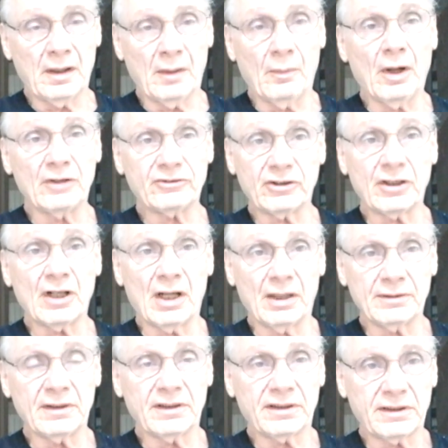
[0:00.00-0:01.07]
I want you to
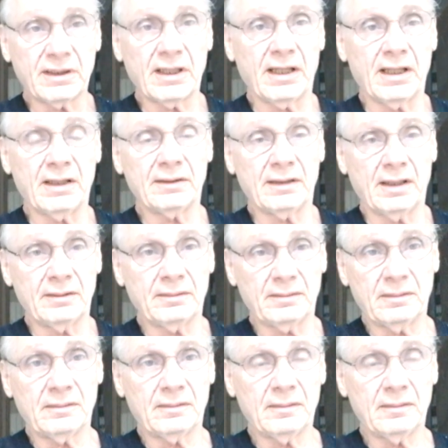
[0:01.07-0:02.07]
understand that